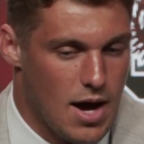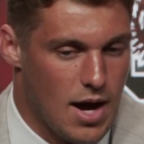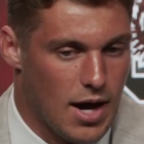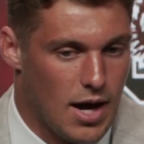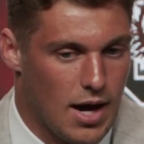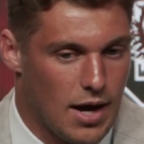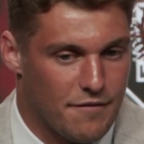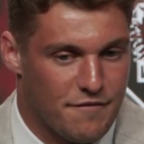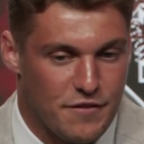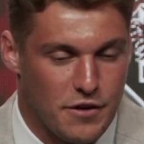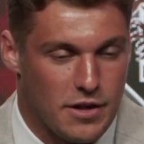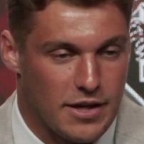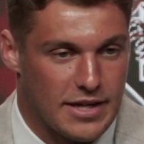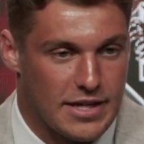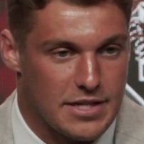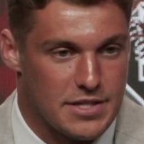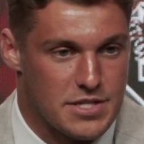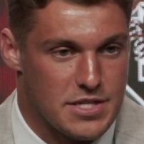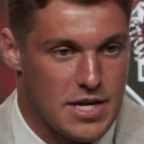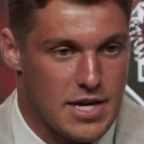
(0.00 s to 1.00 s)
I feel
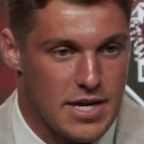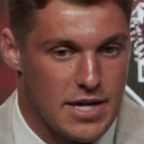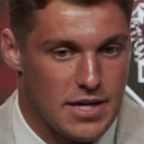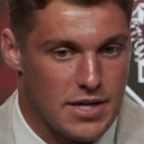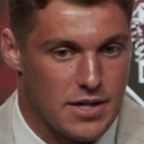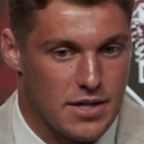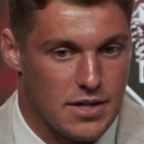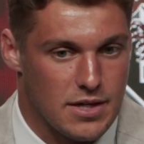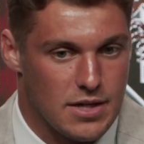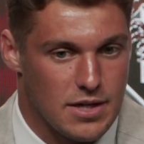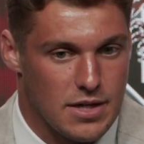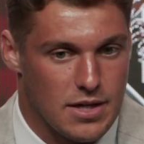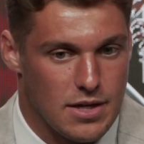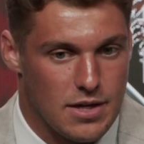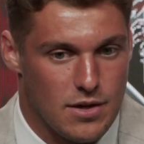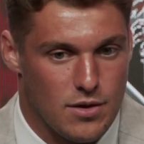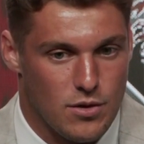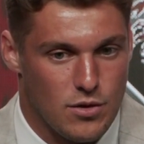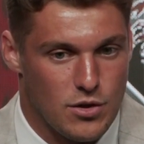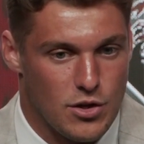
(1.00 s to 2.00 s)
like it's we
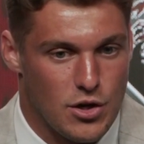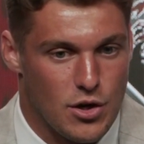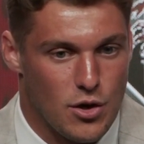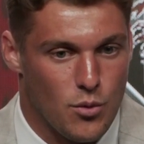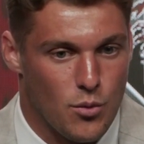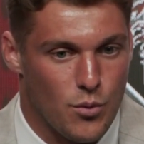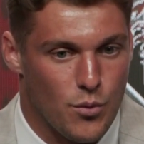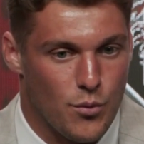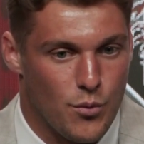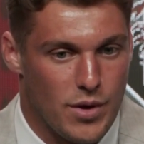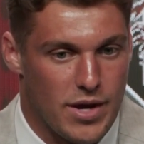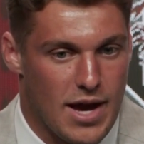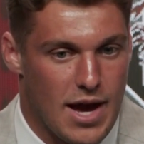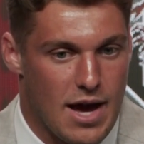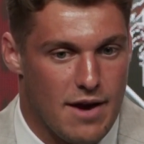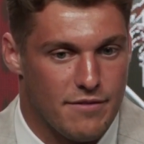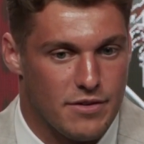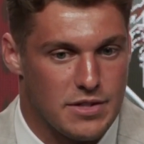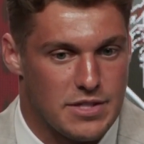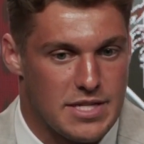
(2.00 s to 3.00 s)

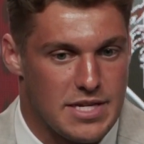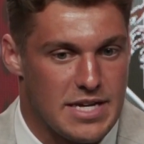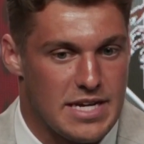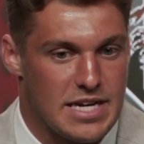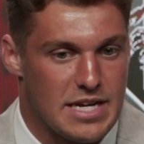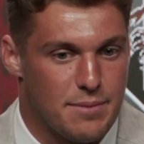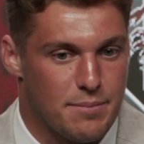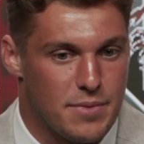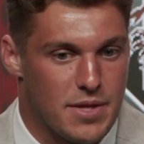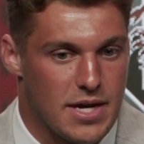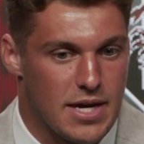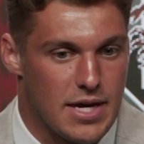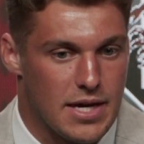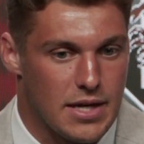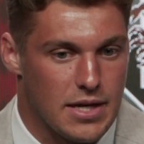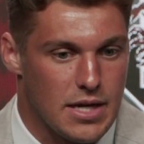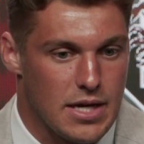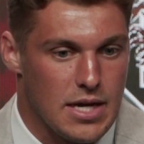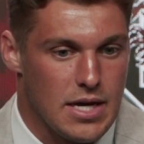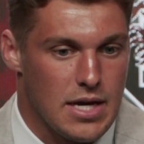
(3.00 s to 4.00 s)
have a team
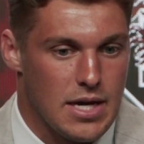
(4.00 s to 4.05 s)
that